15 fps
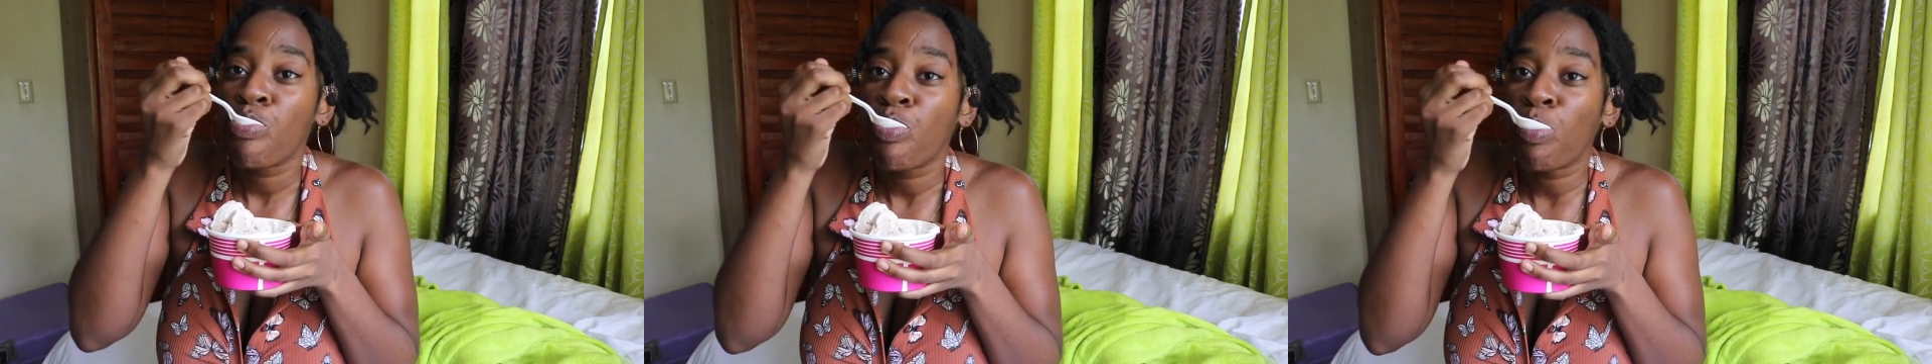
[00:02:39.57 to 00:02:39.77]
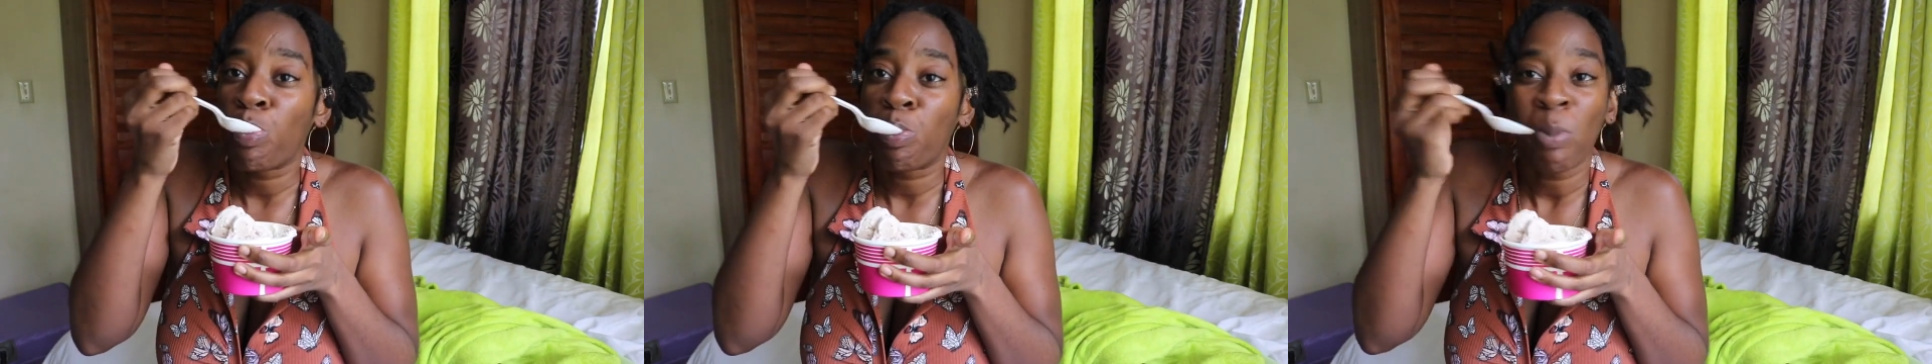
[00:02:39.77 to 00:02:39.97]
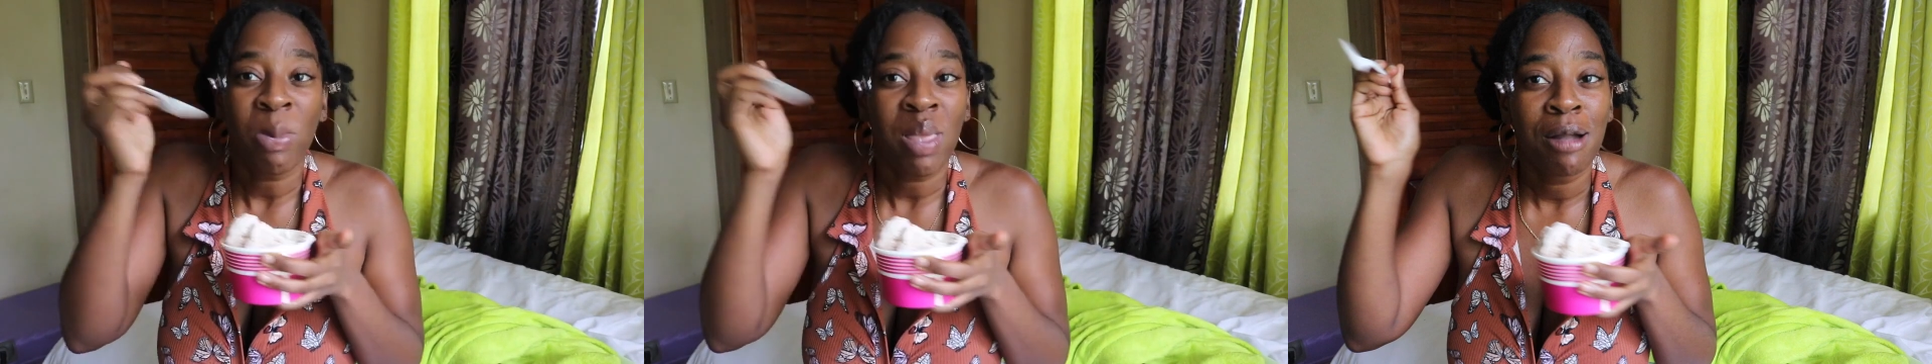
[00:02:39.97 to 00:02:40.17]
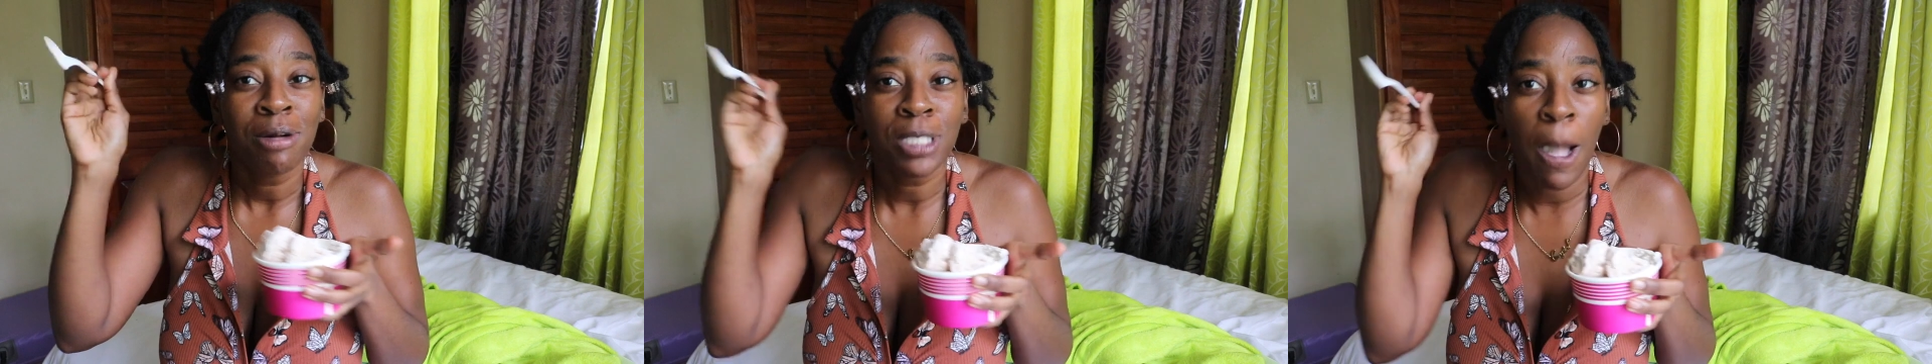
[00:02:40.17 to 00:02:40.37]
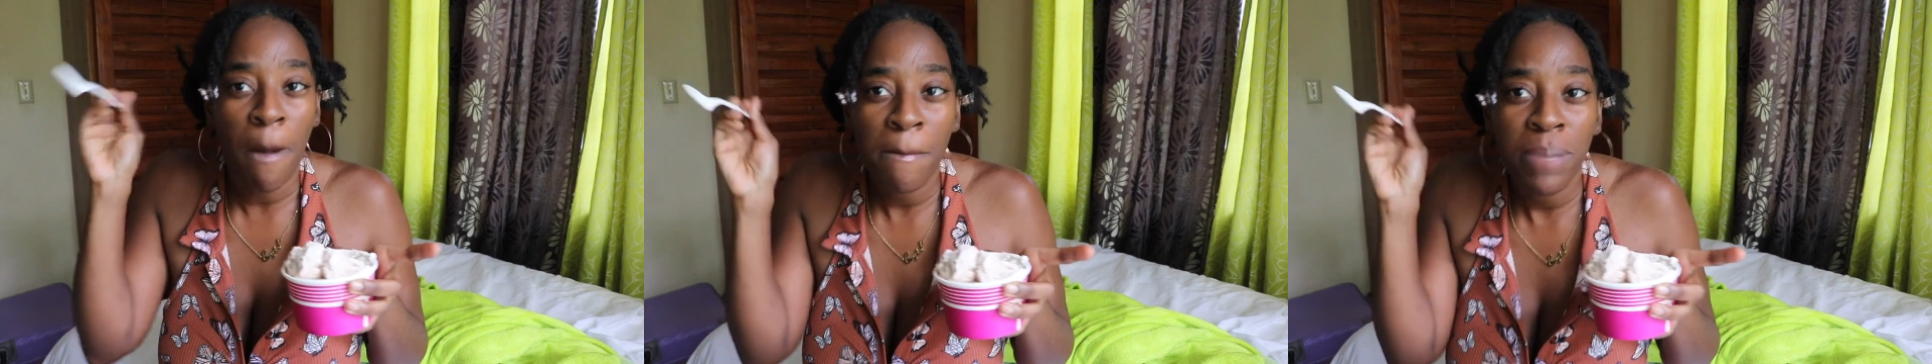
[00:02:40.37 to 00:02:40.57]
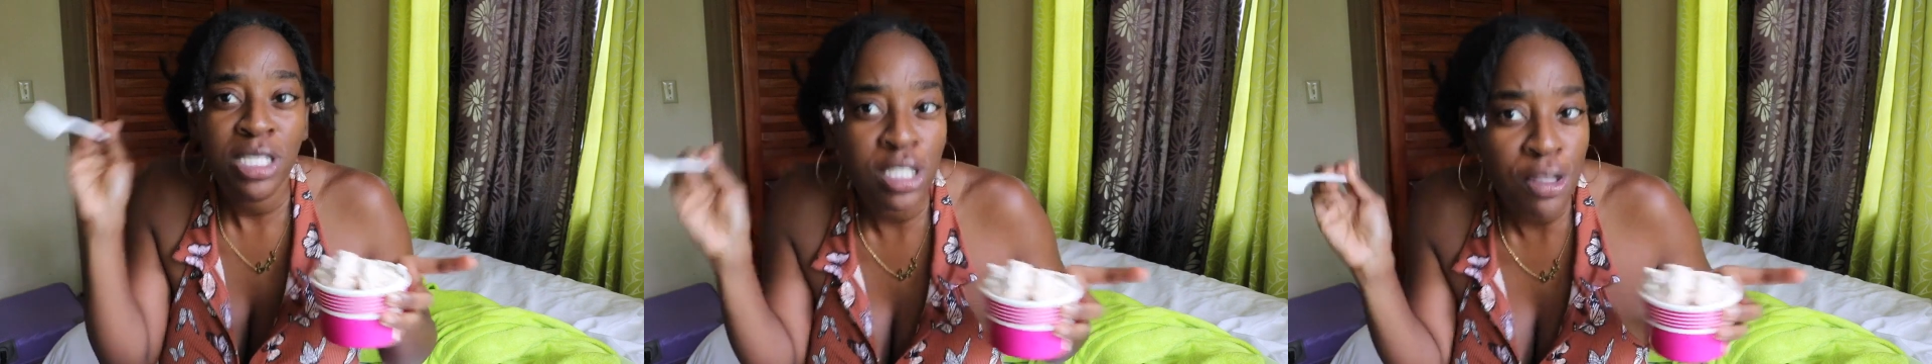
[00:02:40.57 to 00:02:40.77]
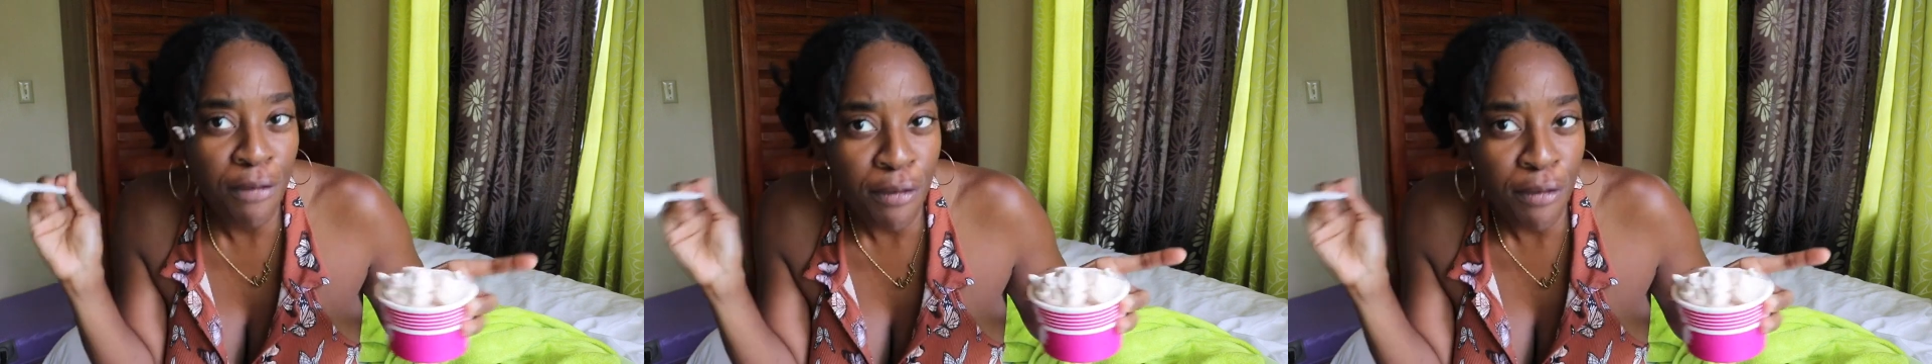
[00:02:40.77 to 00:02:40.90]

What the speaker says: I'm gonna put it in the